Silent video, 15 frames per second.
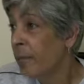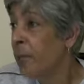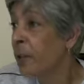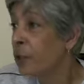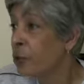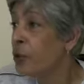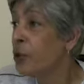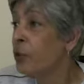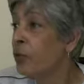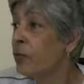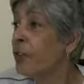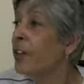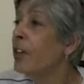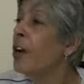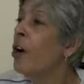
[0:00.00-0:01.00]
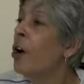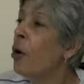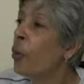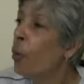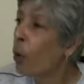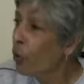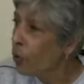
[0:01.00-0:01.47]
because of
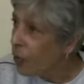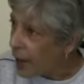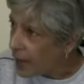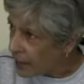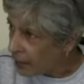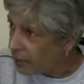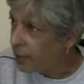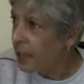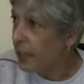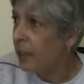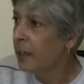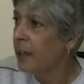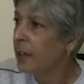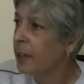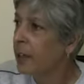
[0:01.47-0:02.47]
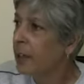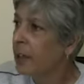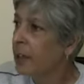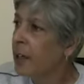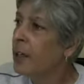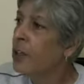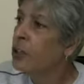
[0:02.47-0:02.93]
what they think
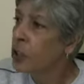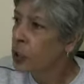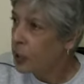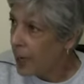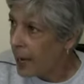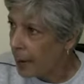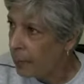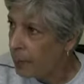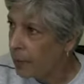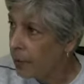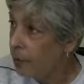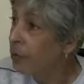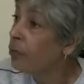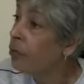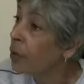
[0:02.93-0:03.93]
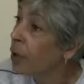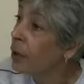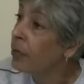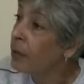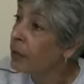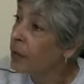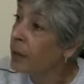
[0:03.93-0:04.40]
should happen
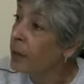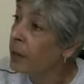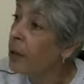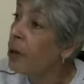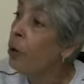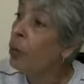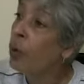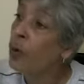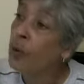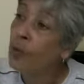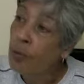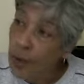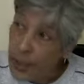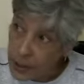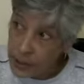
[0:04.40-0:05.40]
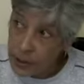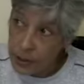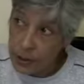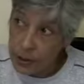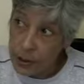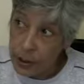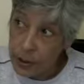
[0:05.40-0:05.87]
rather than what the
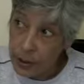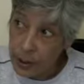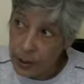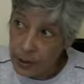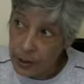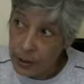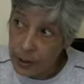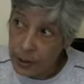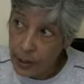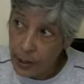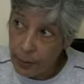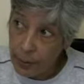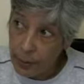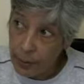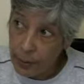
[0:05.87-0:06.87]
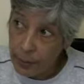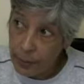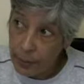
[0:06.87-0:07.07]
residents should think should happen.